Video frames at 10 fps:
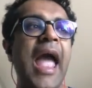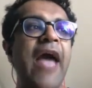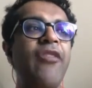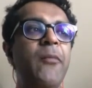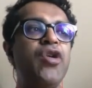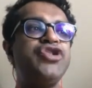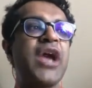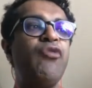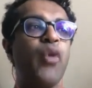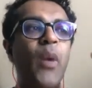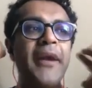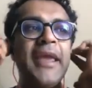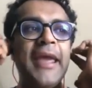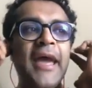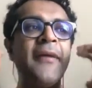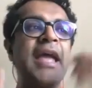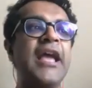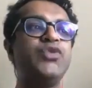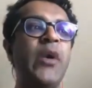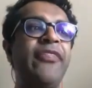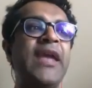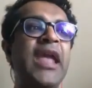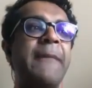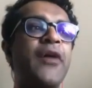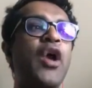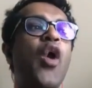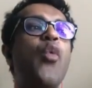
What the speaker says: And the more general one here is we're thinking about